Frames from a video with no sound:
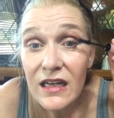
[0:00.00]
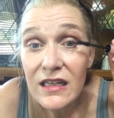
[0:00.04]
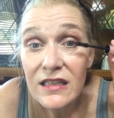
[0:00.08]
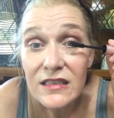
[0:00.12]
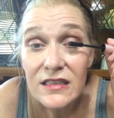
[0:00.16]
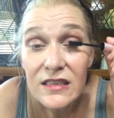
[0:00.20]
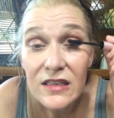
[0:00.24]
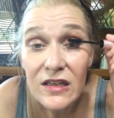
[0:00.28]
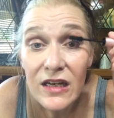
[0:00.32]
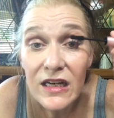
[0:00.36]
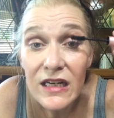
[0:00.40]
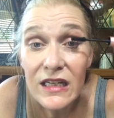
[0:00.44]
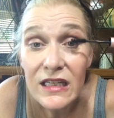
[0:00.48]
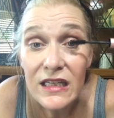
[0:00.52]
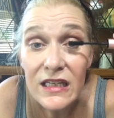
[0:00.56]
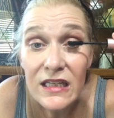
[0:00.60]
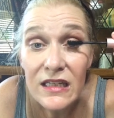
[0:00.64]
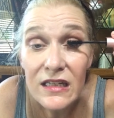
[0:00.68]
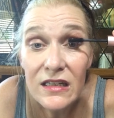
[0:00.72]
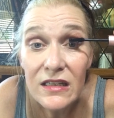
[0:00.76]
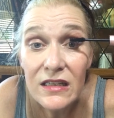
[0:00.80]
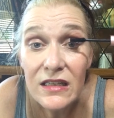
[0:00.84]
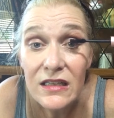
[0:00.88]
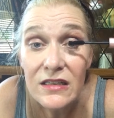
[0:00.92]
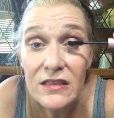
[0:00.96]
so I need
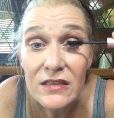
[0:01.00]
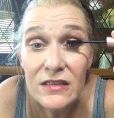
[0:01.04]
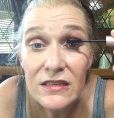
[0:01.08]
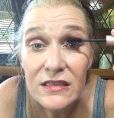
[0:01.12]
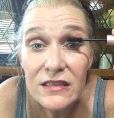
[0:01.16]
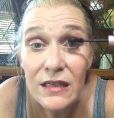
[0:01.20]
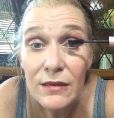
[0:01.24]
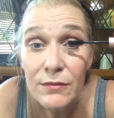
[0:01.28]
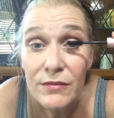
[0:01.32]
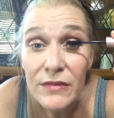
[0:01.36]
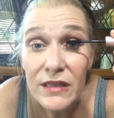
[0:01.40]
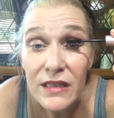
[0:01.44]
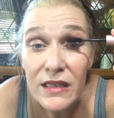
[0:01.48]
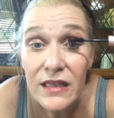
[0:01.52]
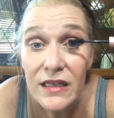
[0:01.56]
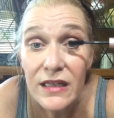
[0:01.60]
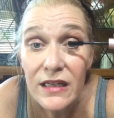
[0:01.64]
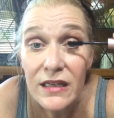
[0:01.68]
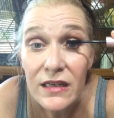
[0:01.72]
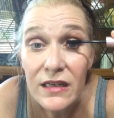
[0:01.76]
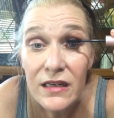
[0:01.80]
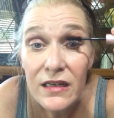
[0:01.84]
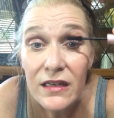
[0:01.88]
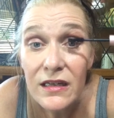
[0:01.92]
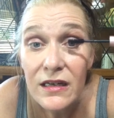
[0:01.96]
a little
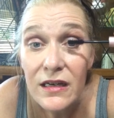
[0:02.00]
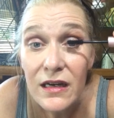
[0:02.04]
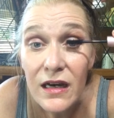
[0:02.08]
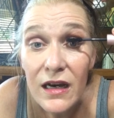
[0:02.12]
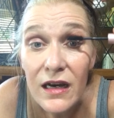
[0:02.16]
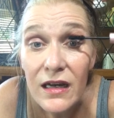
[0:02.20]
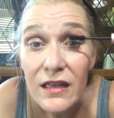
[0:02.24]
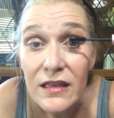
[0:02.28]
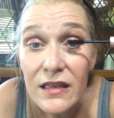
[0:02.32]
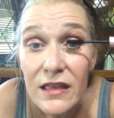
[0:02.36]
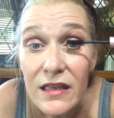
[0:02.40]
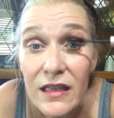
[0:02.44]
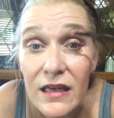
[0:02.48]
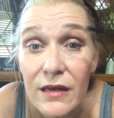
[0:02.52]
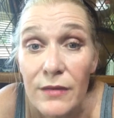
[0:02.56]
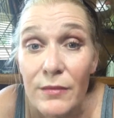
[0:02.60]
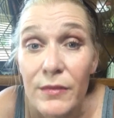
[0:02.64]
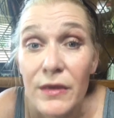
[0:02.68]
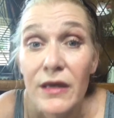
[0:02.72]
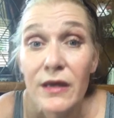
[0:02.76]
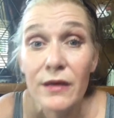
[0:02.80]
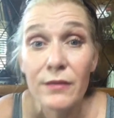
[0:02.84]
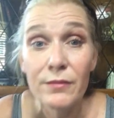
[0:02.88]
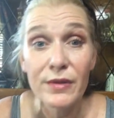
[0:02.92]
something on them.